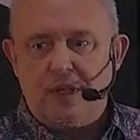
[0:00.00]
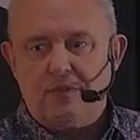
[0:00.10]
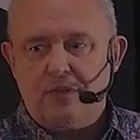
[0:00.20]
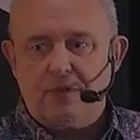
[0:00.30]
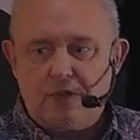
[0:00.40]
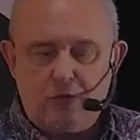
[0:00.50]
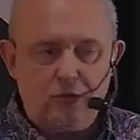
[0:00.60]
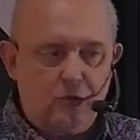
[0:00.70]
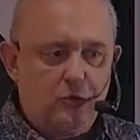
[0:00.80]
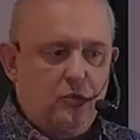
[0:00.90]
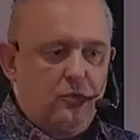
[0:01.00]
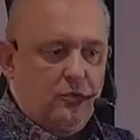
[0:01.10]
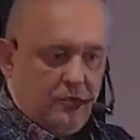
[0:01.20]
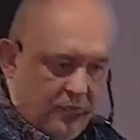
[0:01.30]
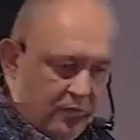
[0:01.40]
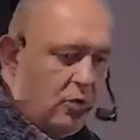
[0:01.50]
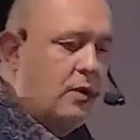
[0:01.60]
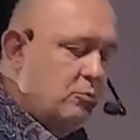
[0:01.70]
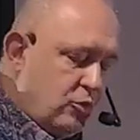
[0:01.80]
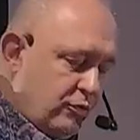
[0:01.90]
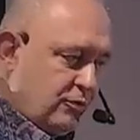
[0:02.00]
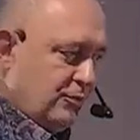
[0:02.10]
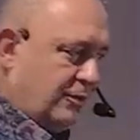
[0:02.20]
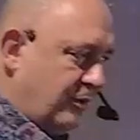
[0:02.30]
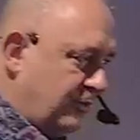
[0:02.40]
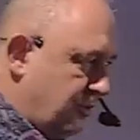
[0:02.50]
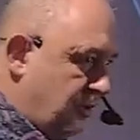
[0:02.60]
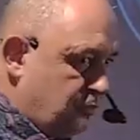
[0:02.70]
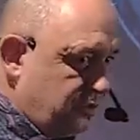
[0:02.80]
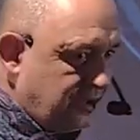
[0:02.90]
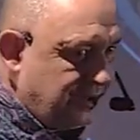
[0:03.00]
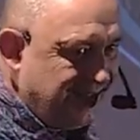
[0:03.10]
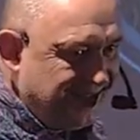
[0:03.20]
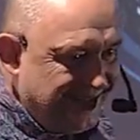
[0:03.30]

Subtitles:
we will go to the ocean,